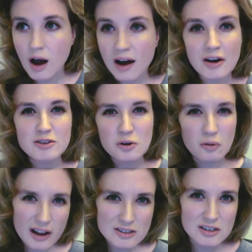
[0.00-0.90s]
All right, so
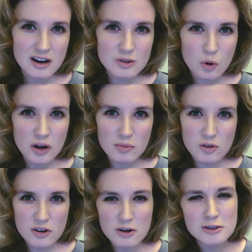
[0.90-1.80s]
that's today's morning
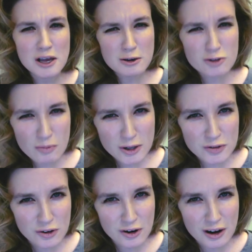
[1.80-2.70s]
movie news. Thank you so much
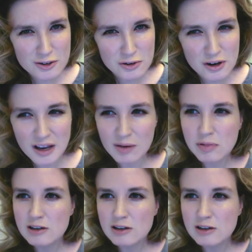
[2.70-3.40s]
for tuning in.